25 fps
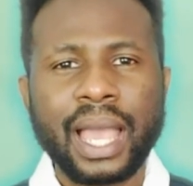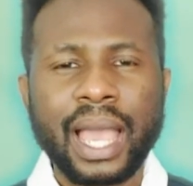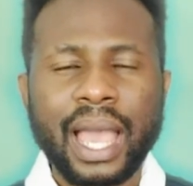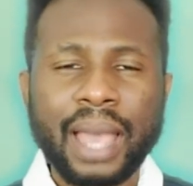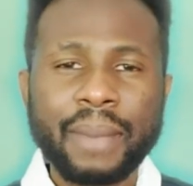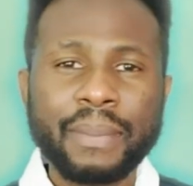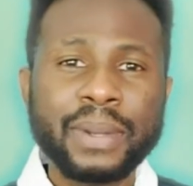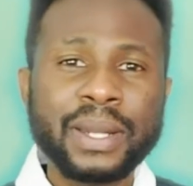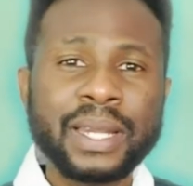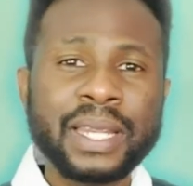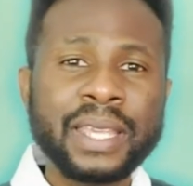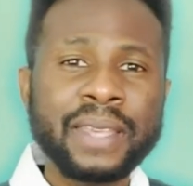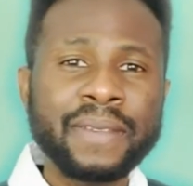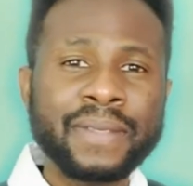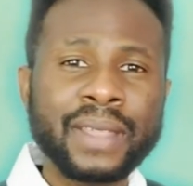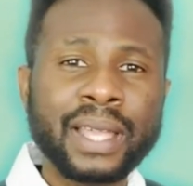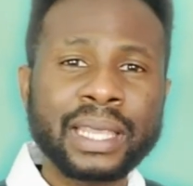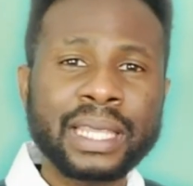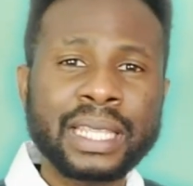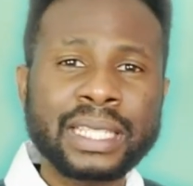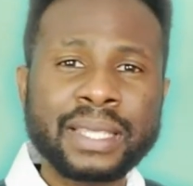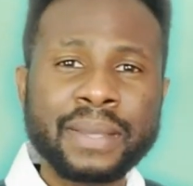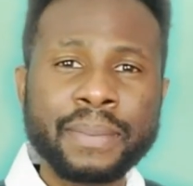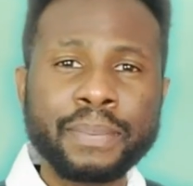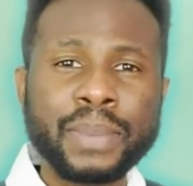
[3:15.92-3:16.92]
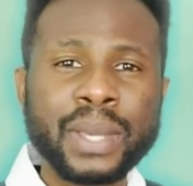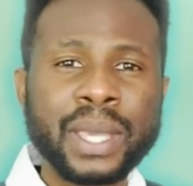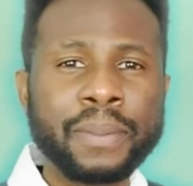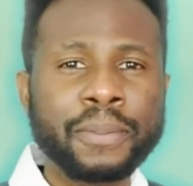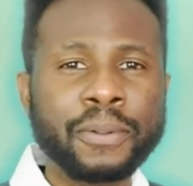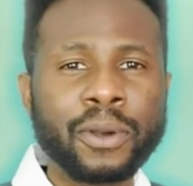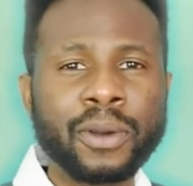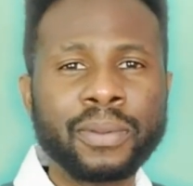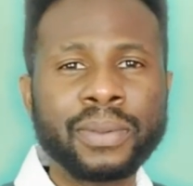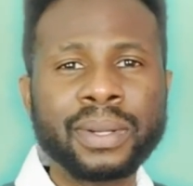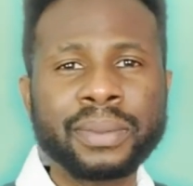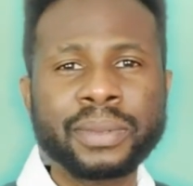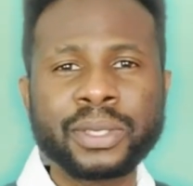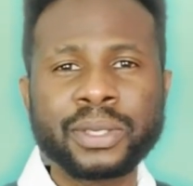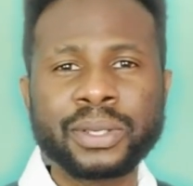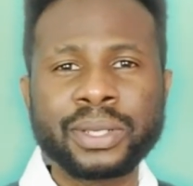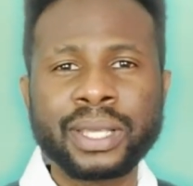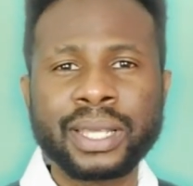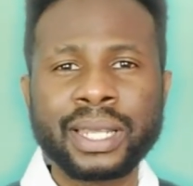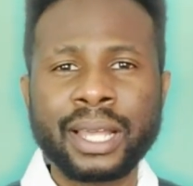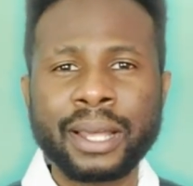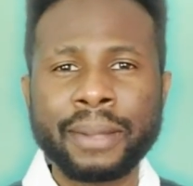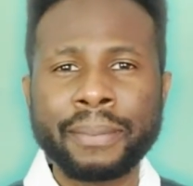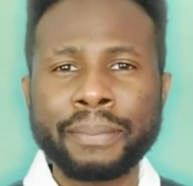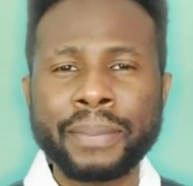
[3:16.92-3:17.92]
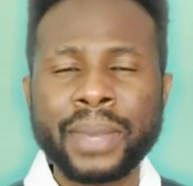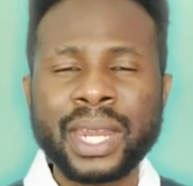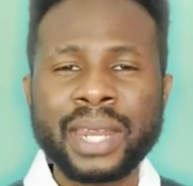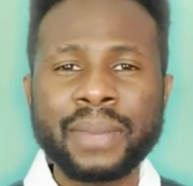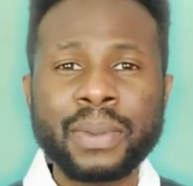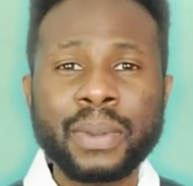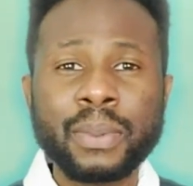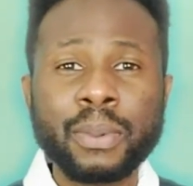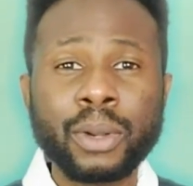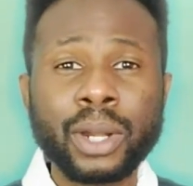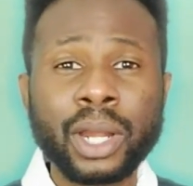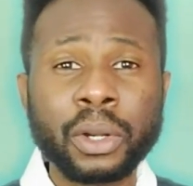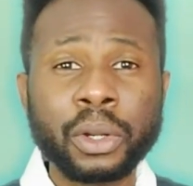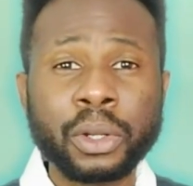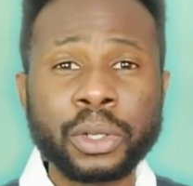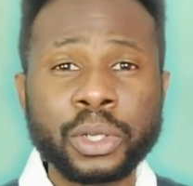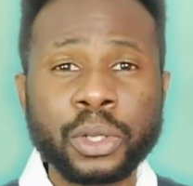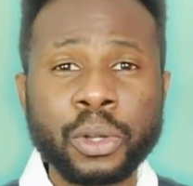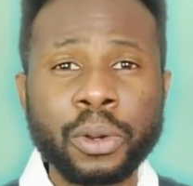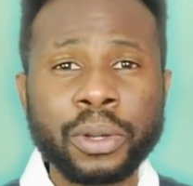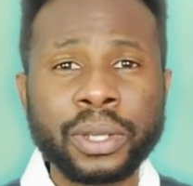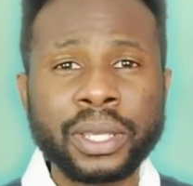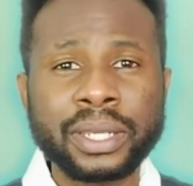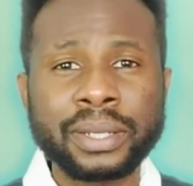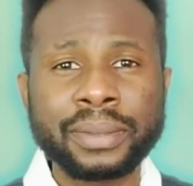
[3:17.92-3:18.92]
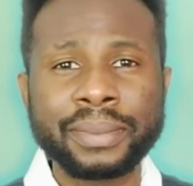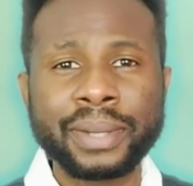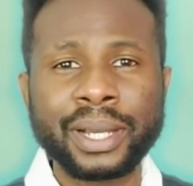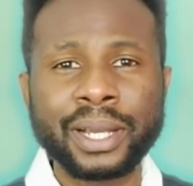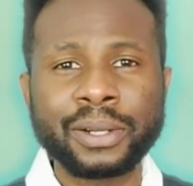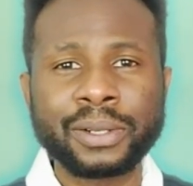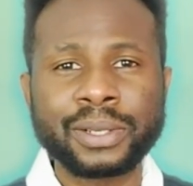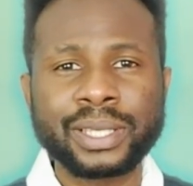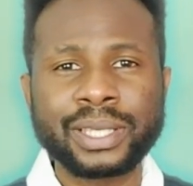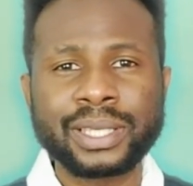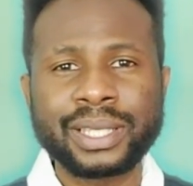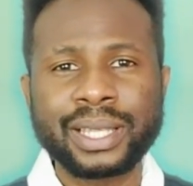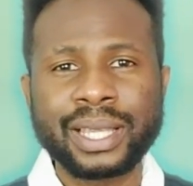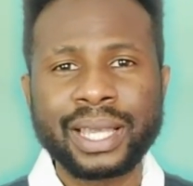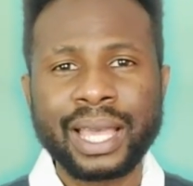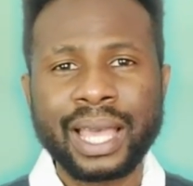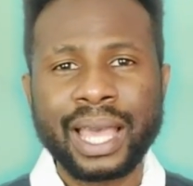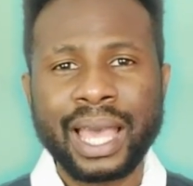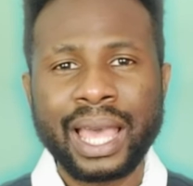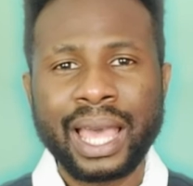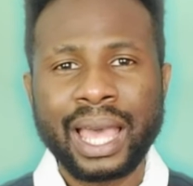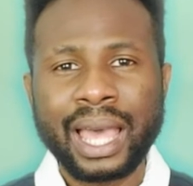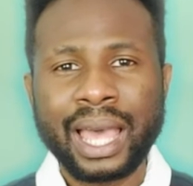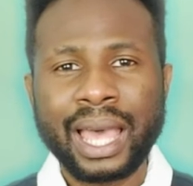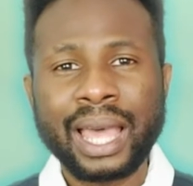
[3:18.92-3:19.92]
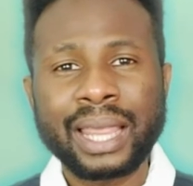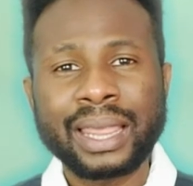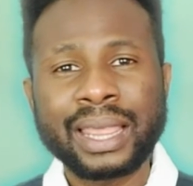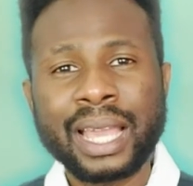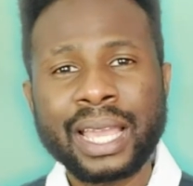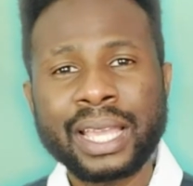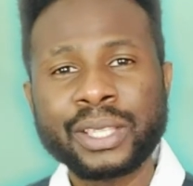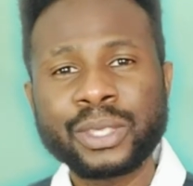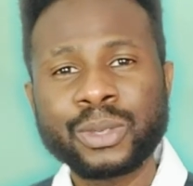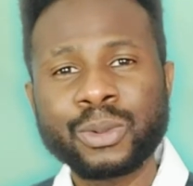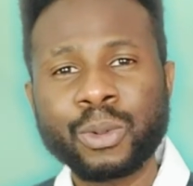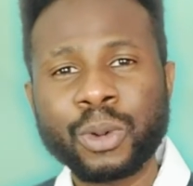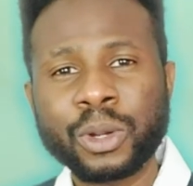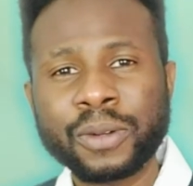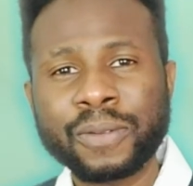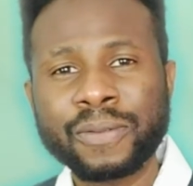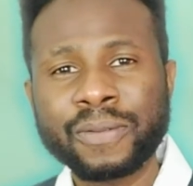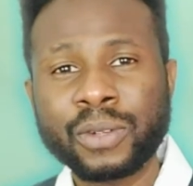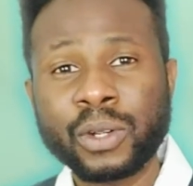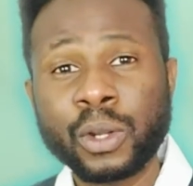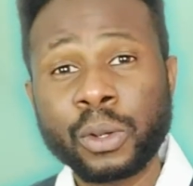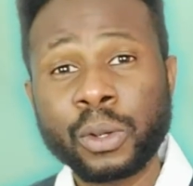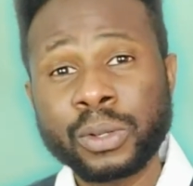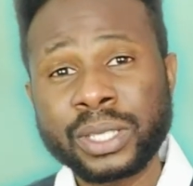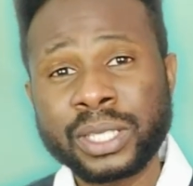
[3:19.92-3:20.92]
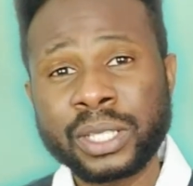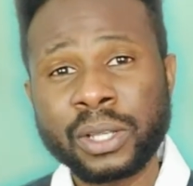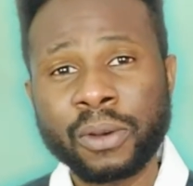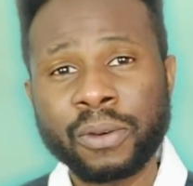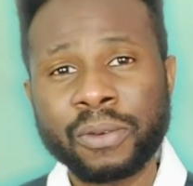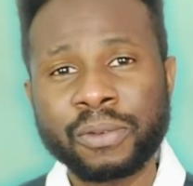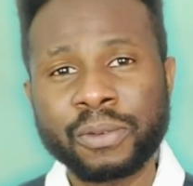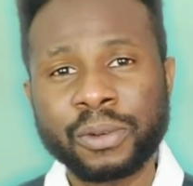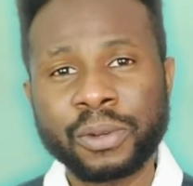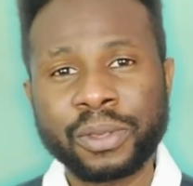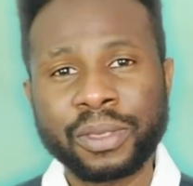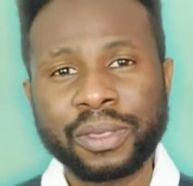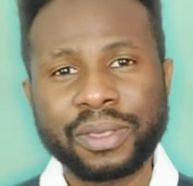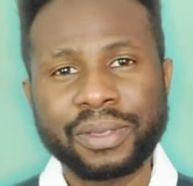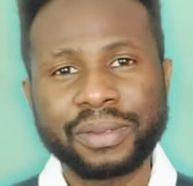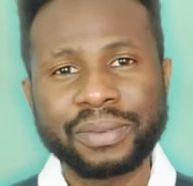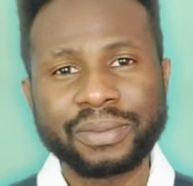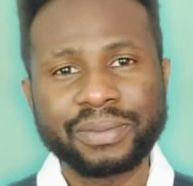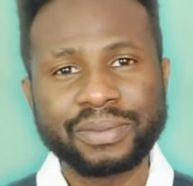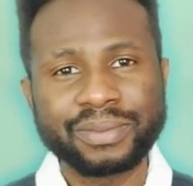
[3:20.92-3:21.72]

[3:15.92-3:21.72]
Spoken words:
I believe that there's a big problem today that many people are not talking about, and that is one of low self-worth.